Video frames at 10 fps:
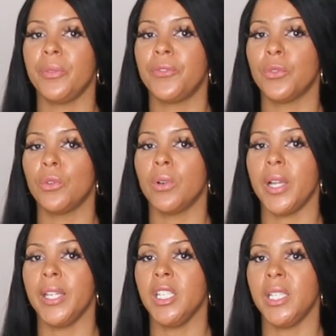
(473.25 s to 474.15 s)
before
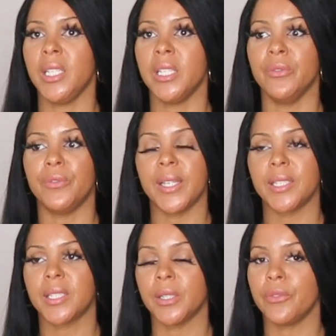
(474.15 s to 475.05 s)
any
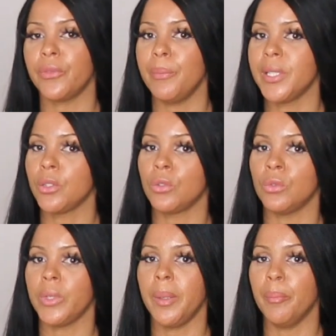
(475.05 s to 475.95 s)
invasive
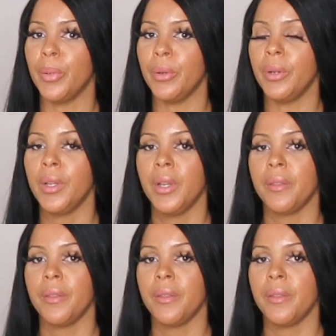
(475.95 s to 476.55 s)
medical input.